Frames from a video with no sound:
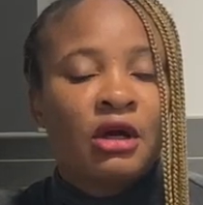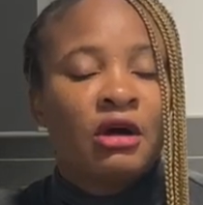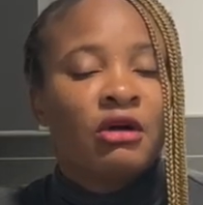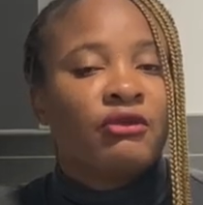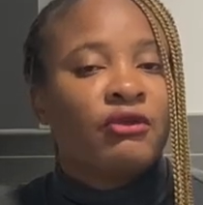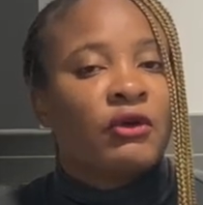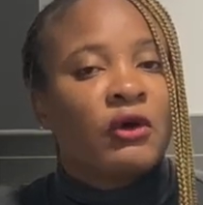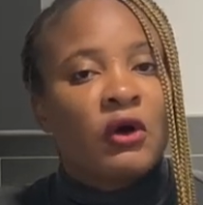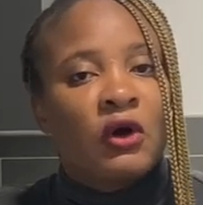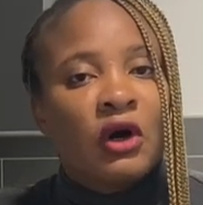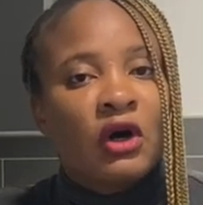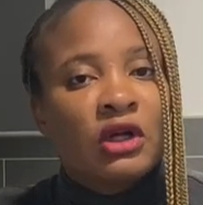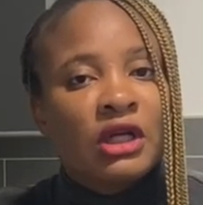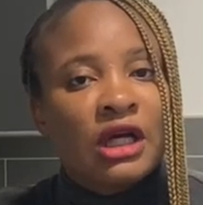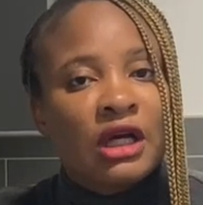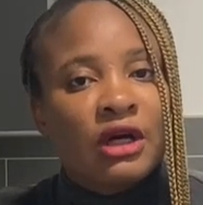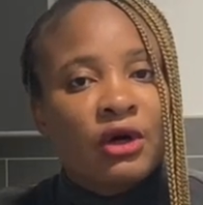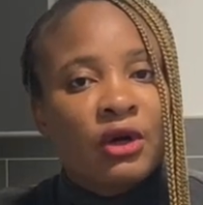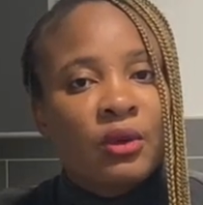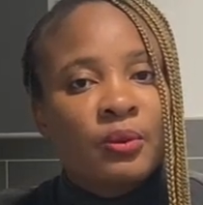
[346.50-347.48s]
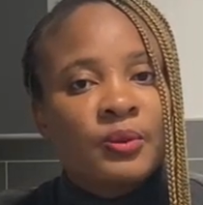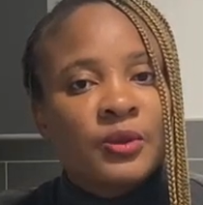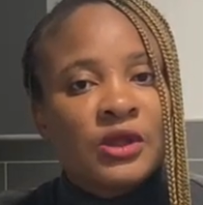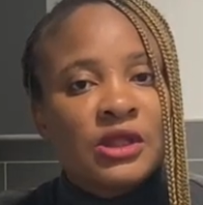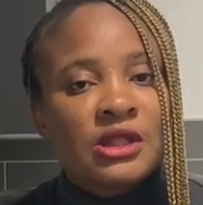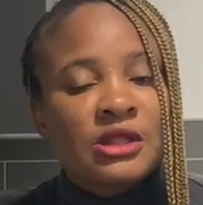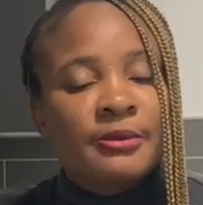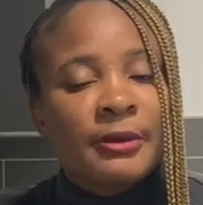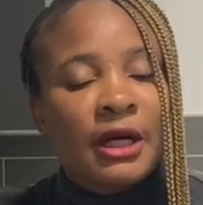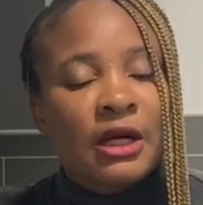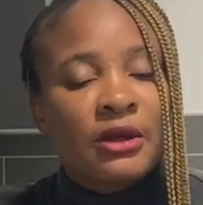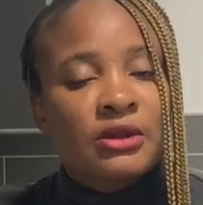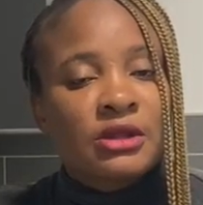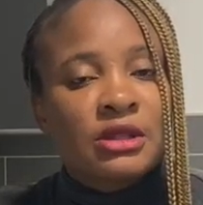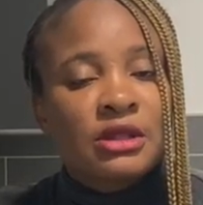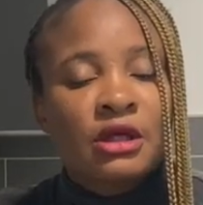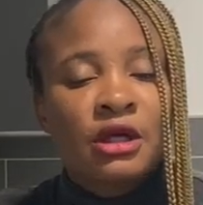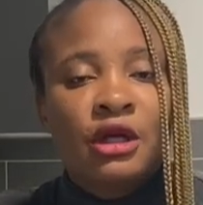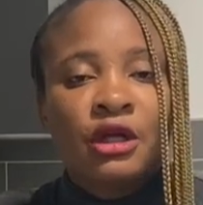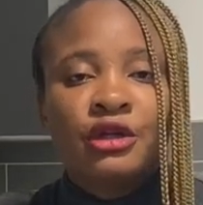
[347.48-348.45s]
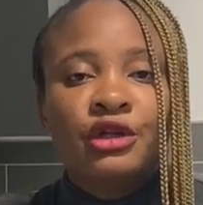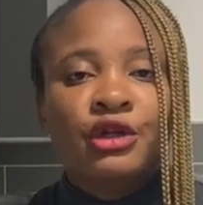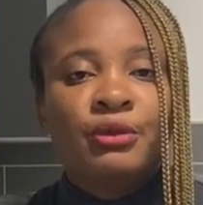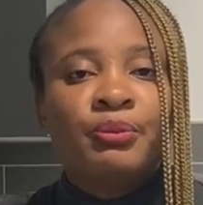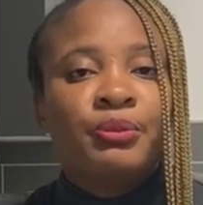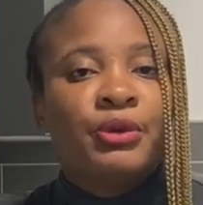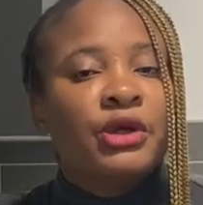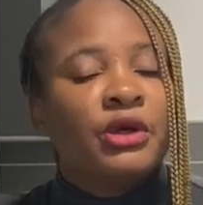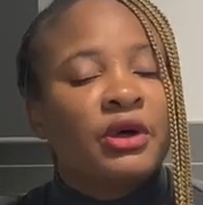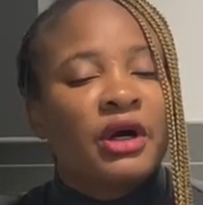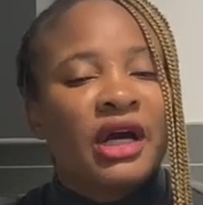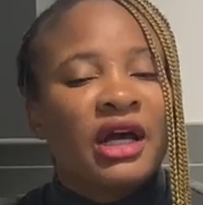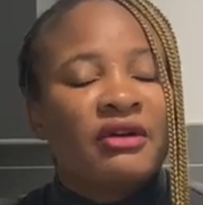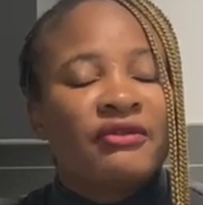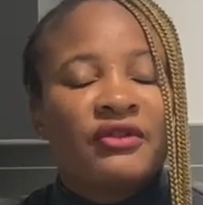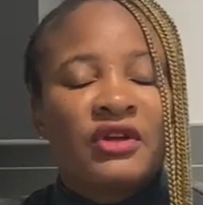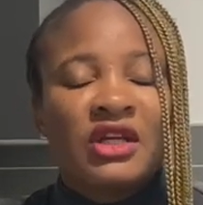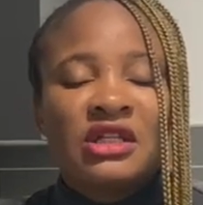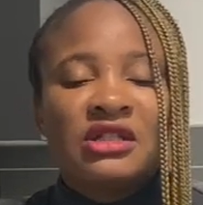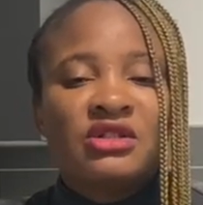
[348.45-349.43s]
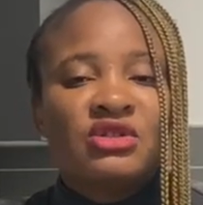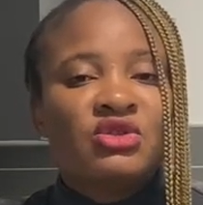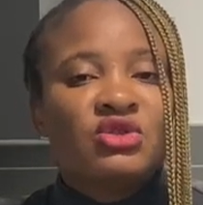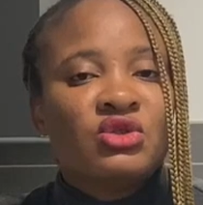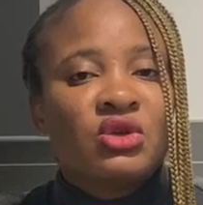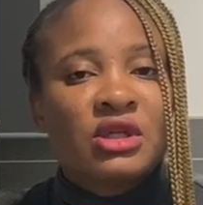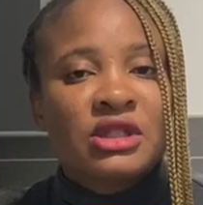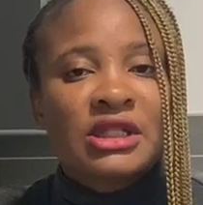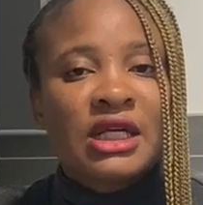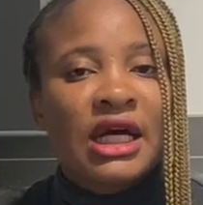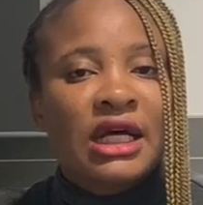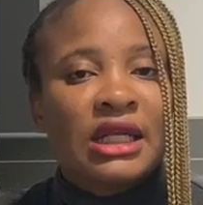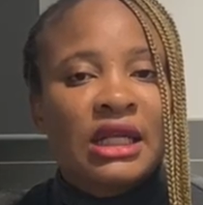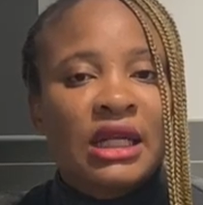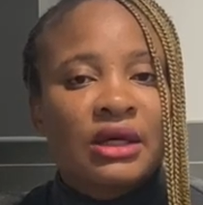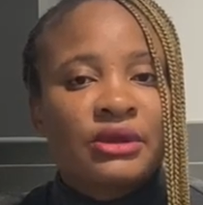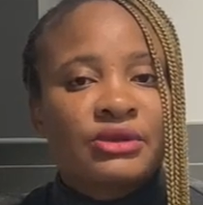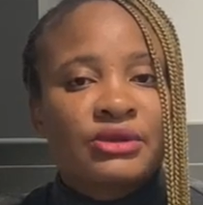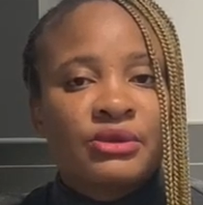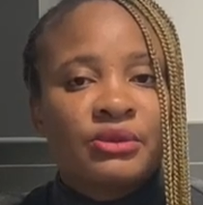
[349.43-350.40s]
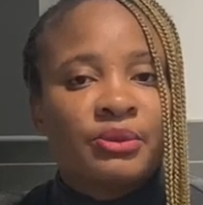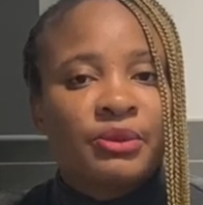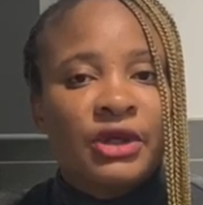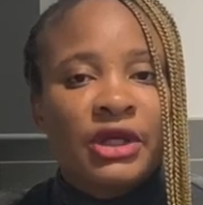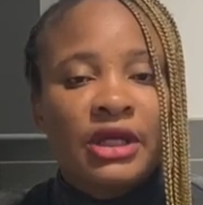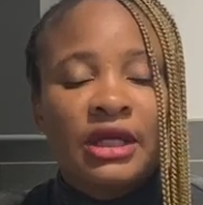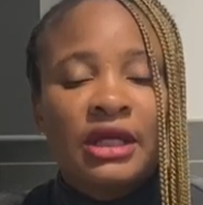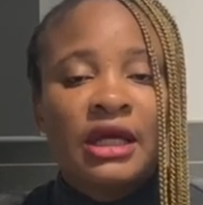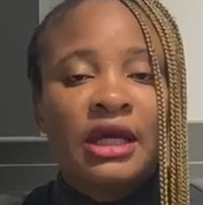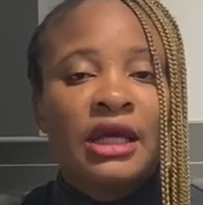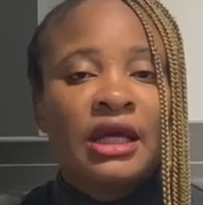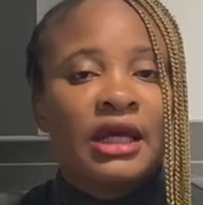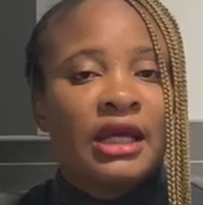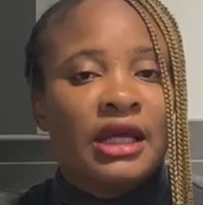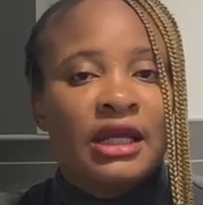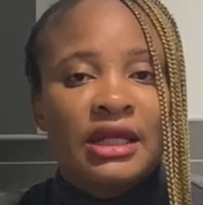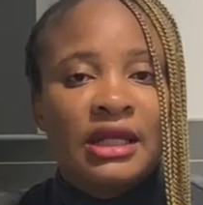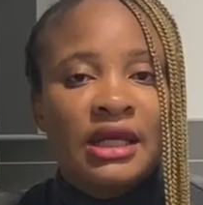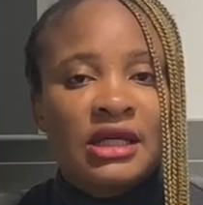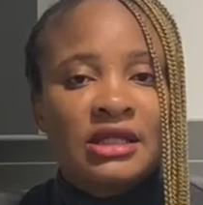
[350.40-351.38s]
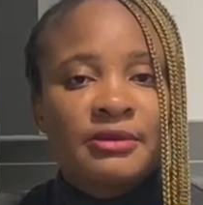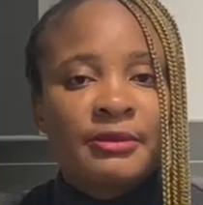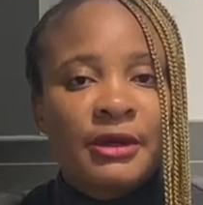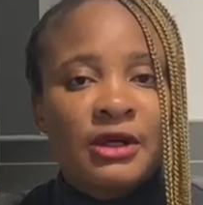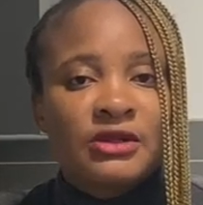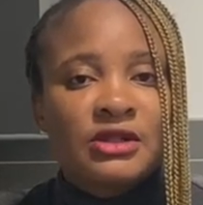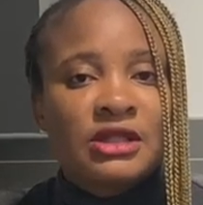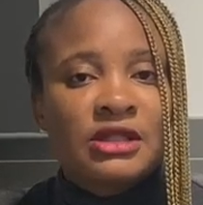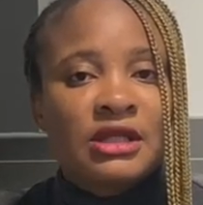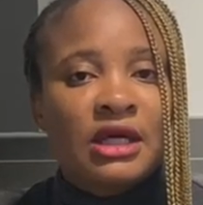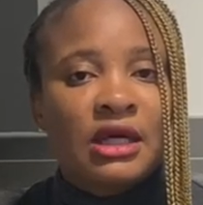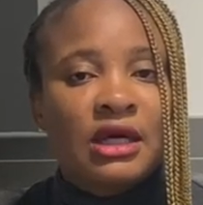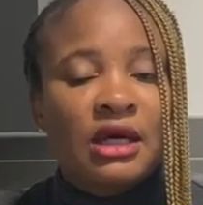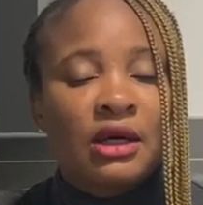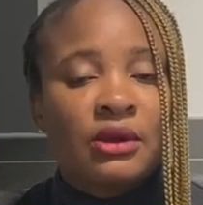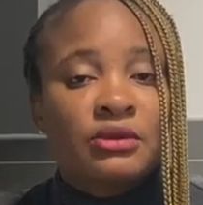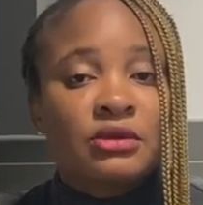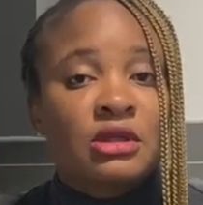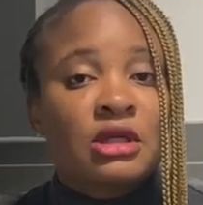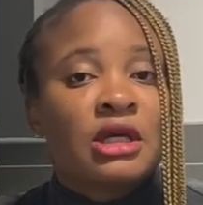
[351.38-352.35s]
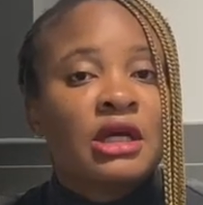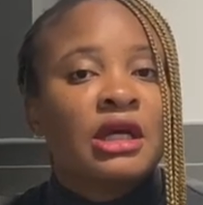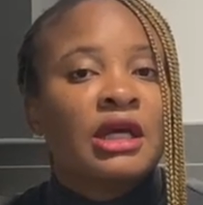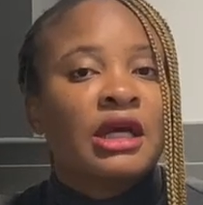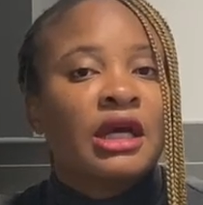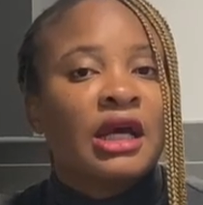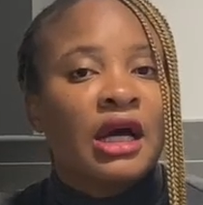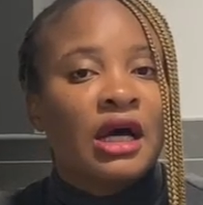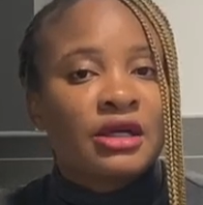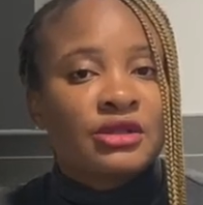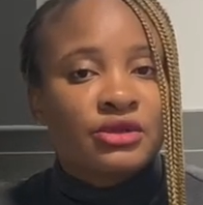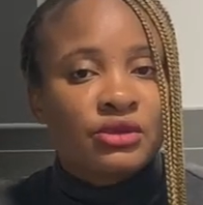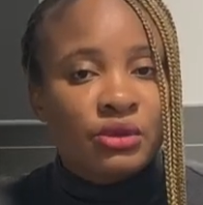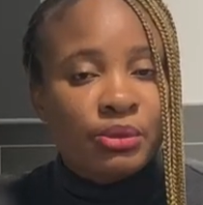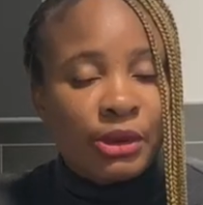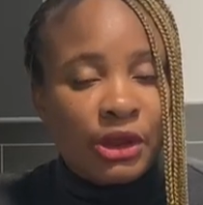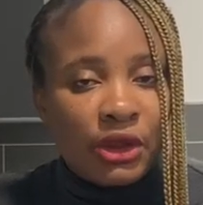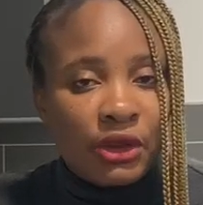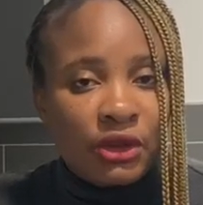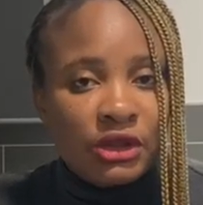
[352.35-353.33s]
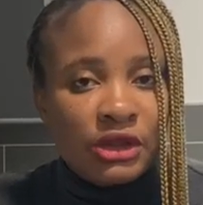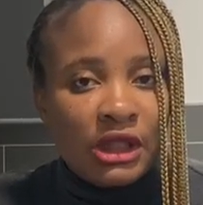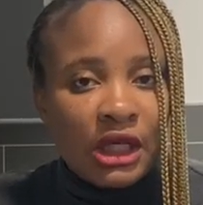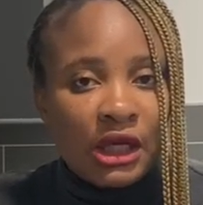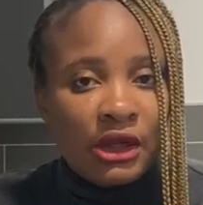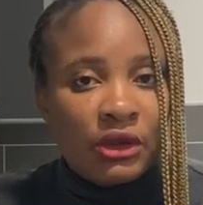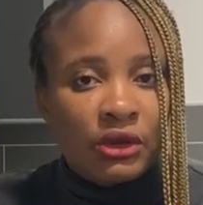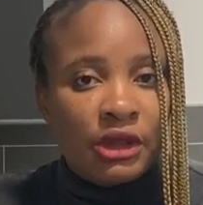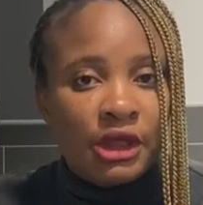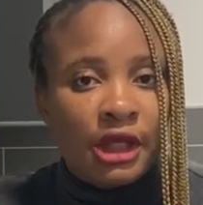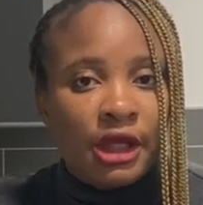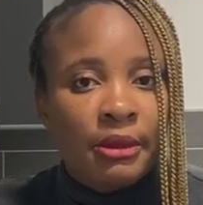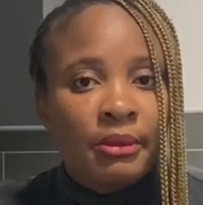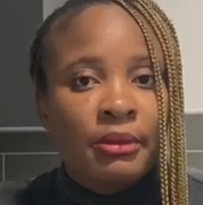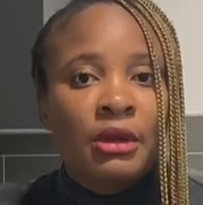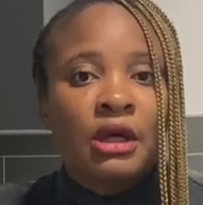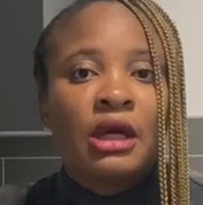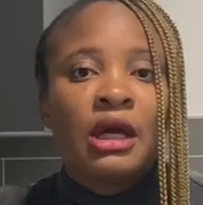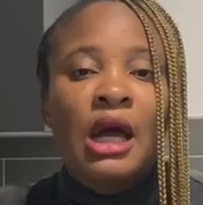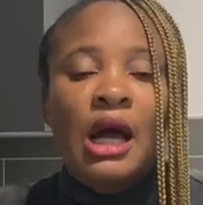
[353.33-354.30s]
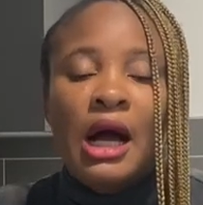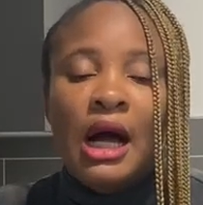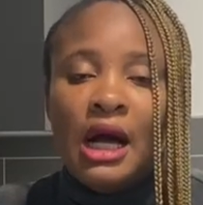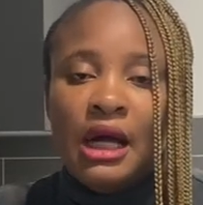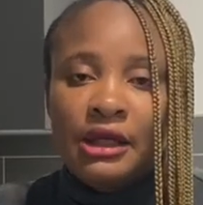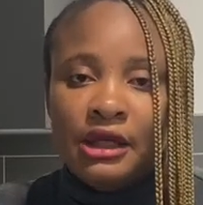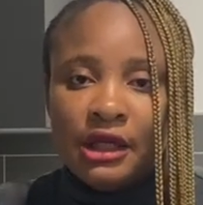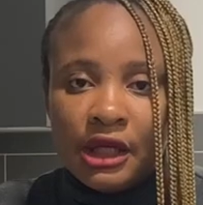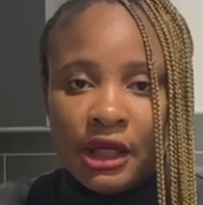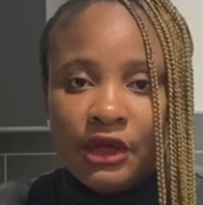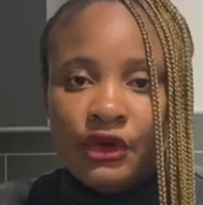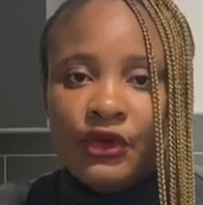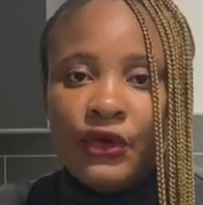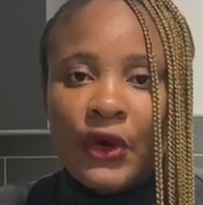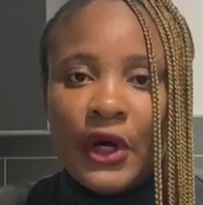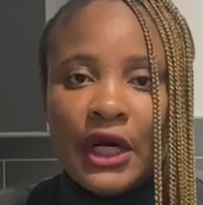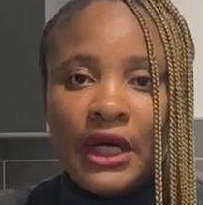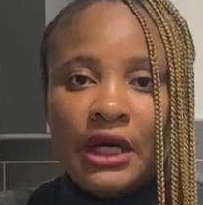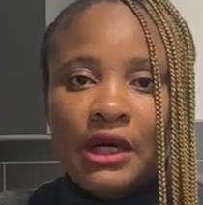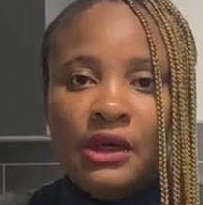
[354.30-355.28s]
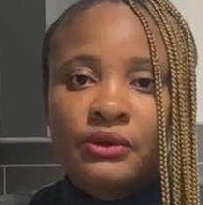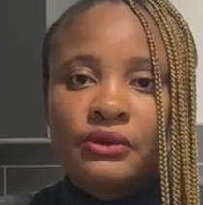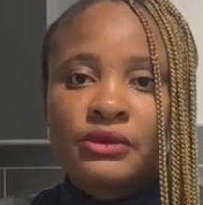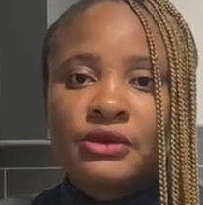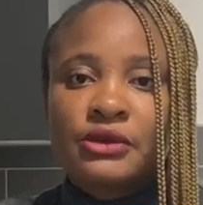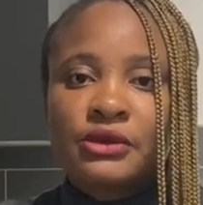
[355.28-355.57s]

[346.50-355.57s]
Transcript: For unaccompanied spouse, the POF is not allowed to be in that spouse's account. It has to be under your name and in your account.